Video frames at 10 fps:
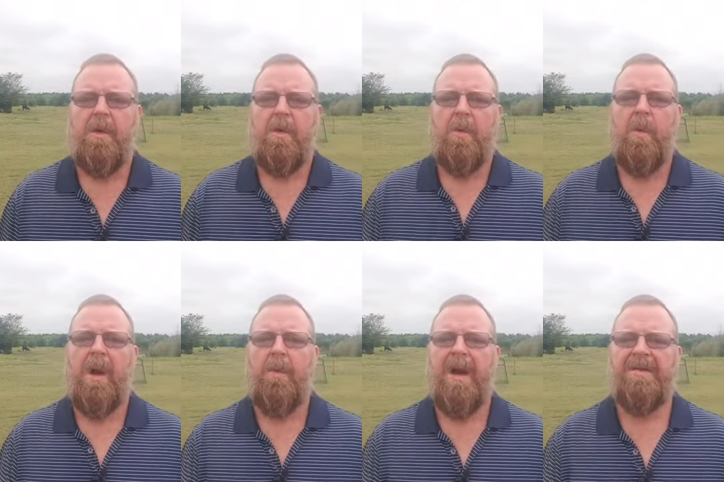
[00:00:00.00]

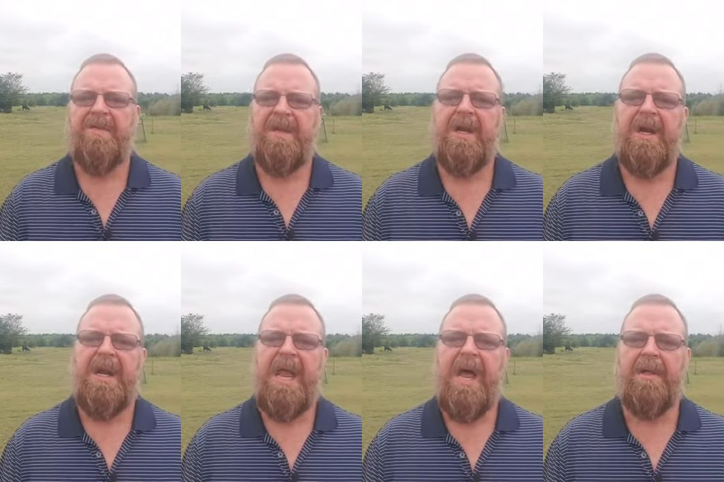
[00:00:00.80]
Well, when I was figuring
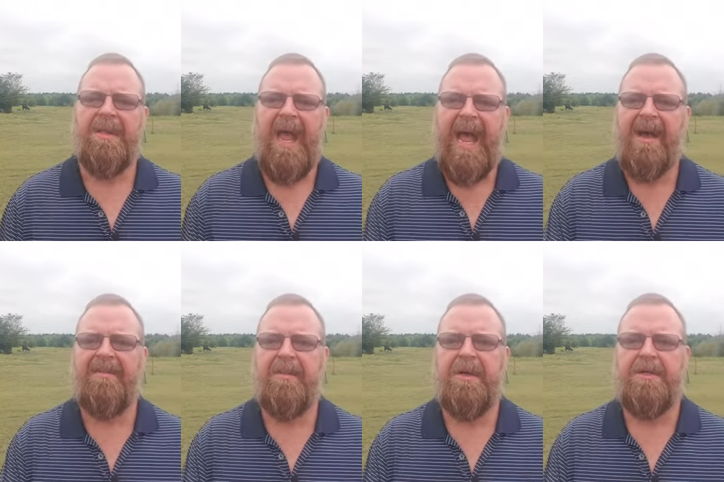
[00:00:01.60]
out the
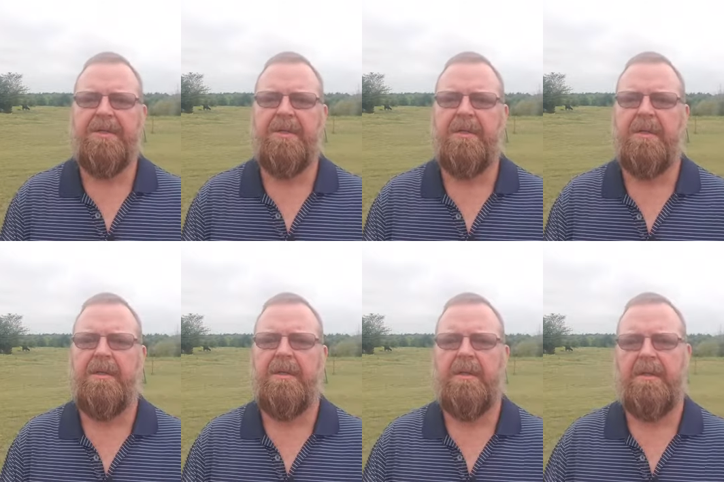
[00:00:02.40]
average
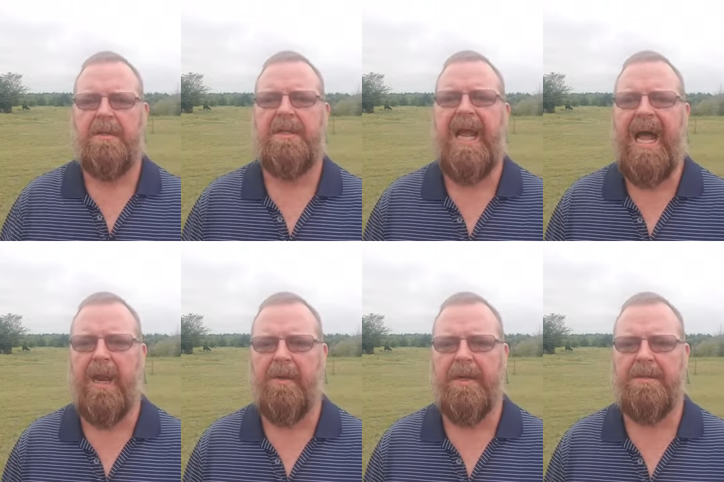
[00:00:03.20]

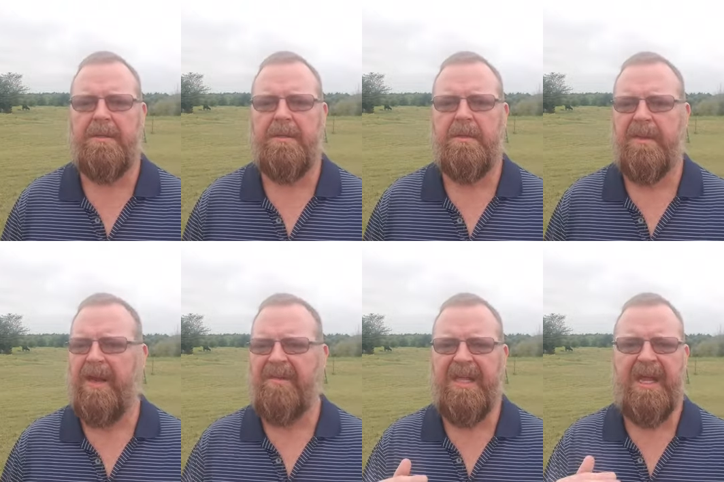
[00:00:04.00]
calories,
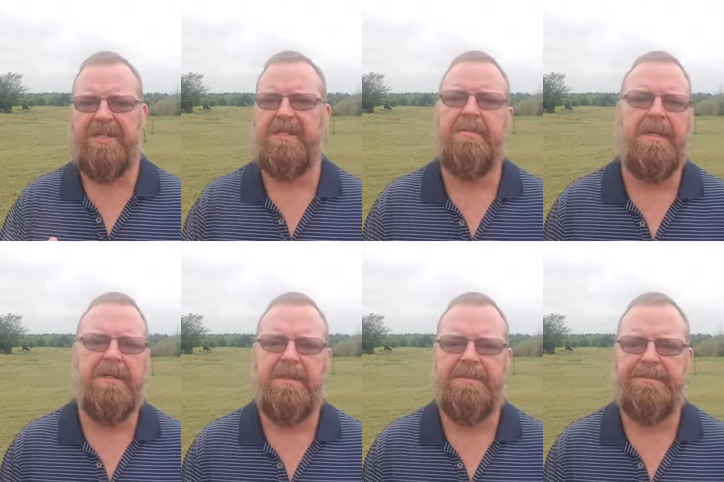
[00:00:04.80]
everything I just
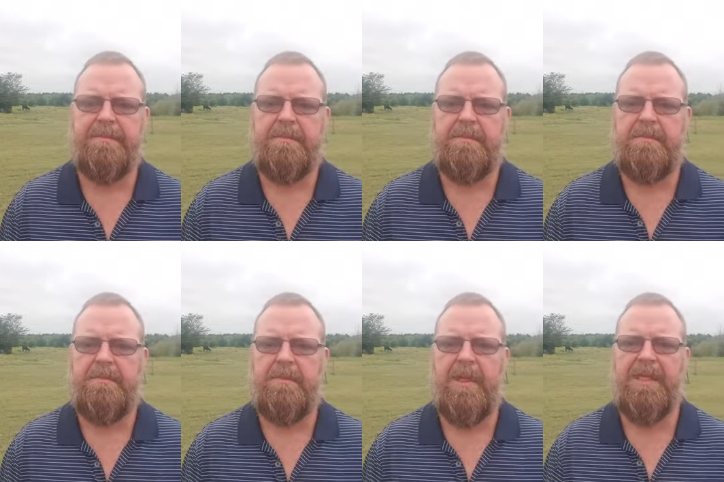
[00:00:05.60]
mentioned,
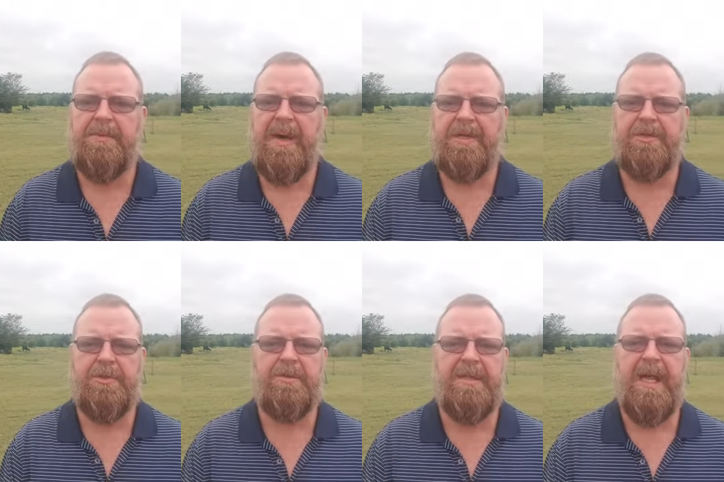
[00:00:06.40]
it's around
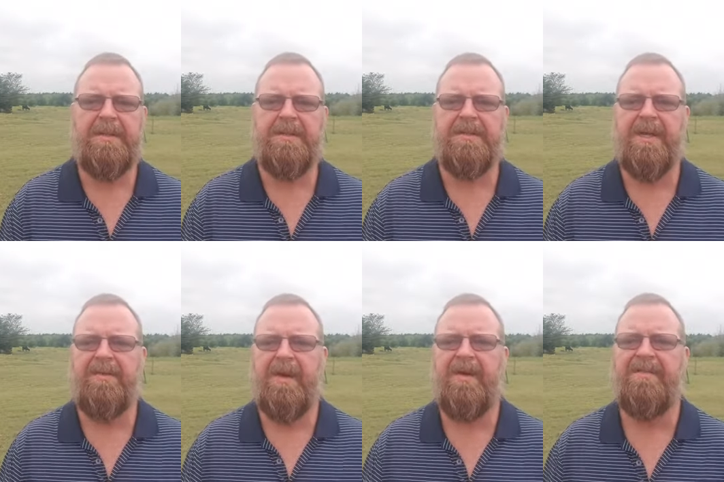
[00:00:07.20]

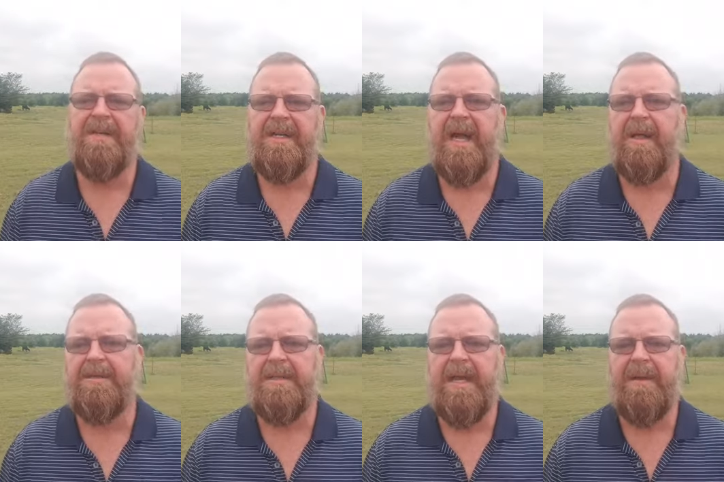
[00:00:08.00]
2,750
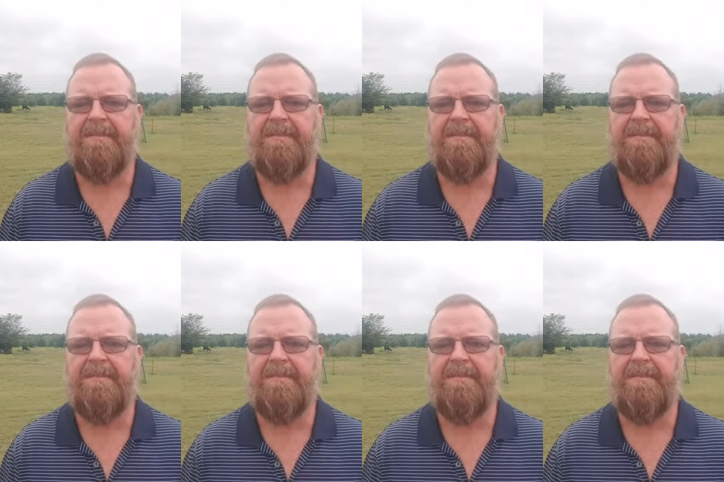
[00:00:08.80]
calories a day.